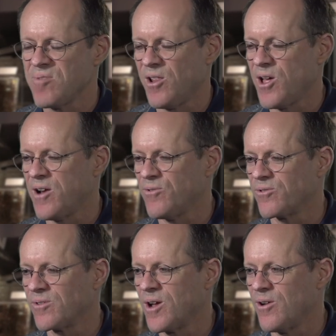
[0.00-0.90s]
a lot of
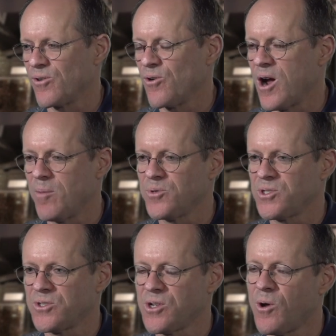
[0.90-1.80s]

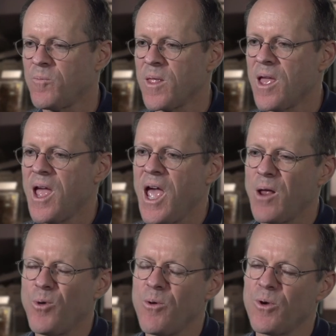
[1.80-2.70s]
craps. So,
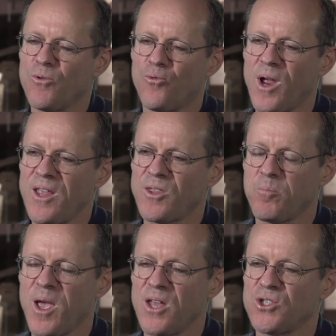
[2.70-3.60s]
and we would rate the
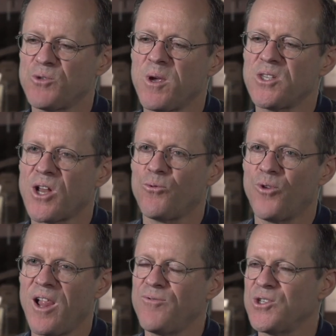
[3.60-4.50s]
pages based on
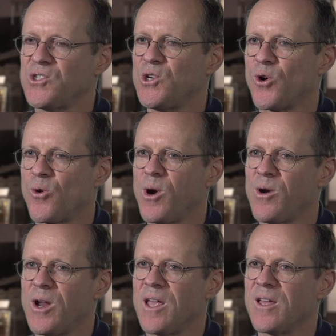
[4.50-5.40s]
relevance to your
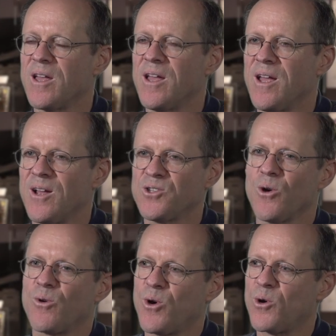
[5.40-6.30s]
query. And so
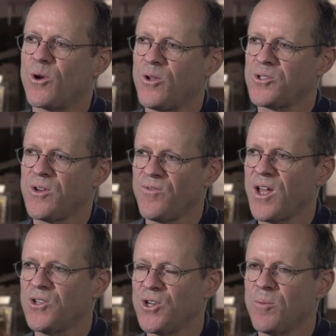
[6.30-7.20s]
Google's
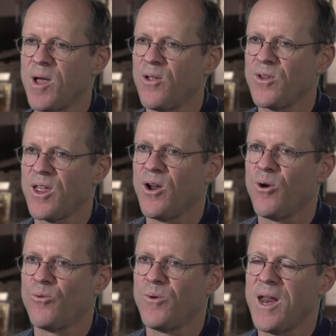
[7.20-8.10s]
invention about, you know,
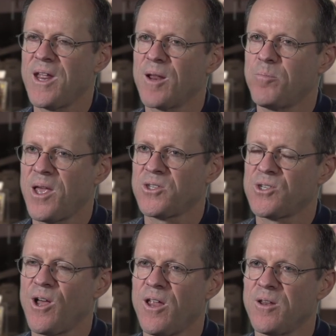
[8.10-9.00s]
rating it based
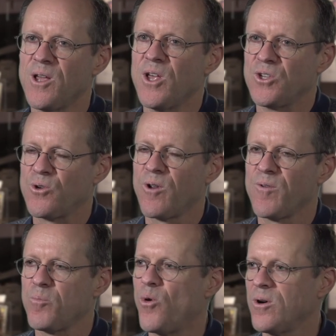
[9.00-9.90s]
on sort of
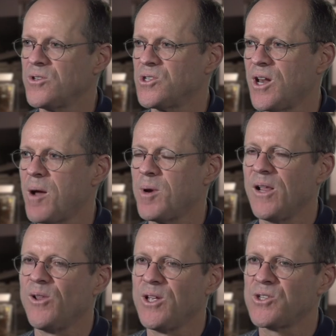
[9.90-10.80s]
importance and how many
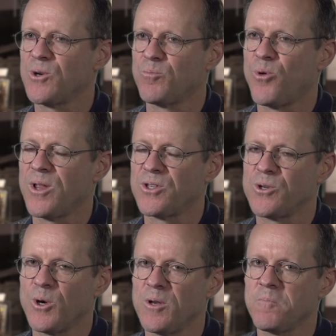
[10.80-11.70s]
links are pointing
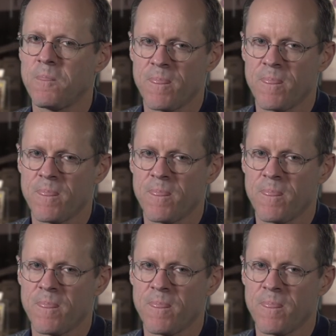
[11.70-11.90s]
to it.